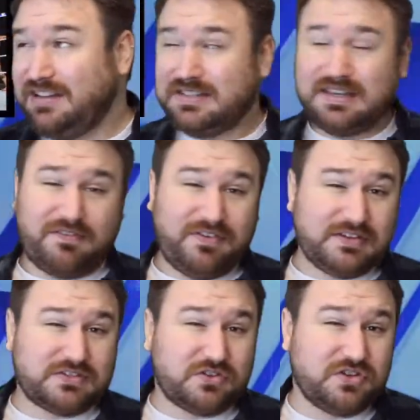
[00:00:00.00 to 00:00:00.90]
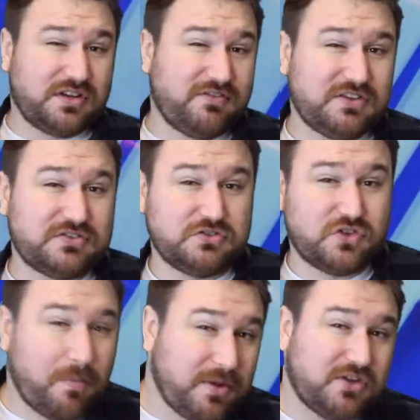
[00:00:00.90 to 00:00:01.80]
I think Sonya Deville's
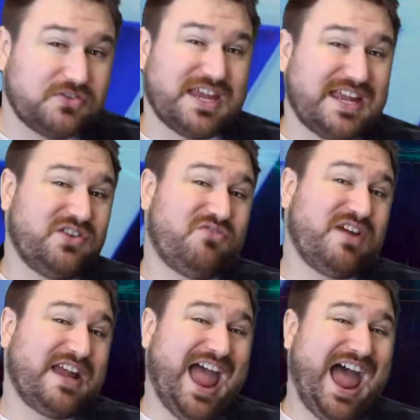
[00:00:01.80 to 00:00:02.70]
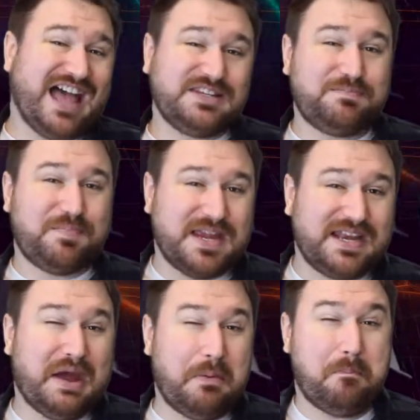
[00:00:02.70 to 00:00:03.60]
dominance in the ring has been
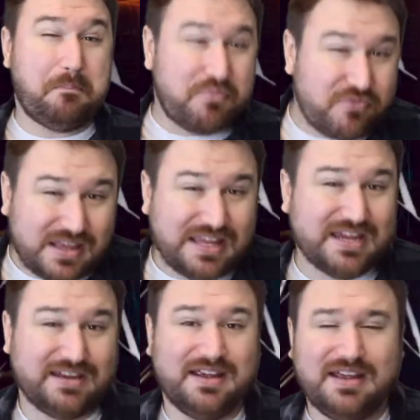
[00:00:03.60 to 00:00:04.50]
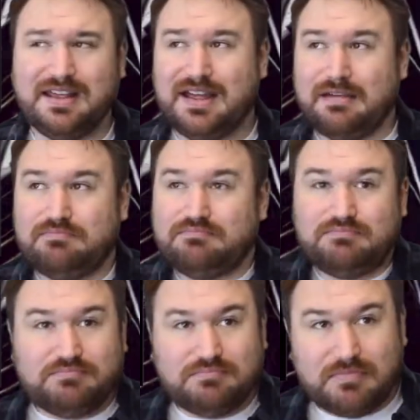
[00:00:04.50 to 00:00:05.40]
brilliant.
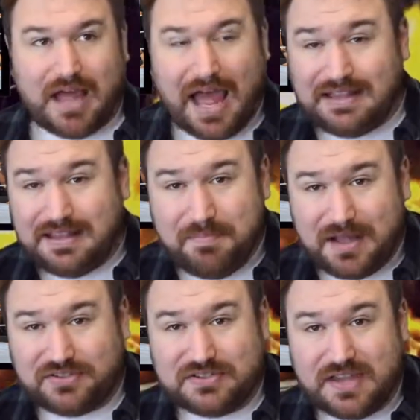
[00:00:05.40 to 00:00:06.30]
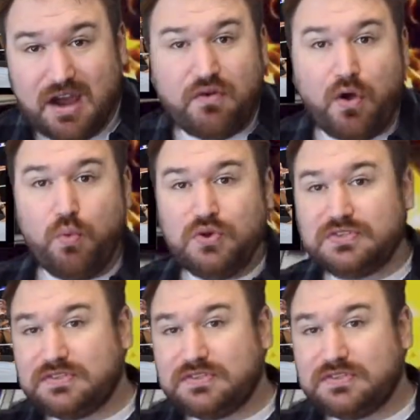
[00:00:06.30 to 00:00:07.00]
And the match itself was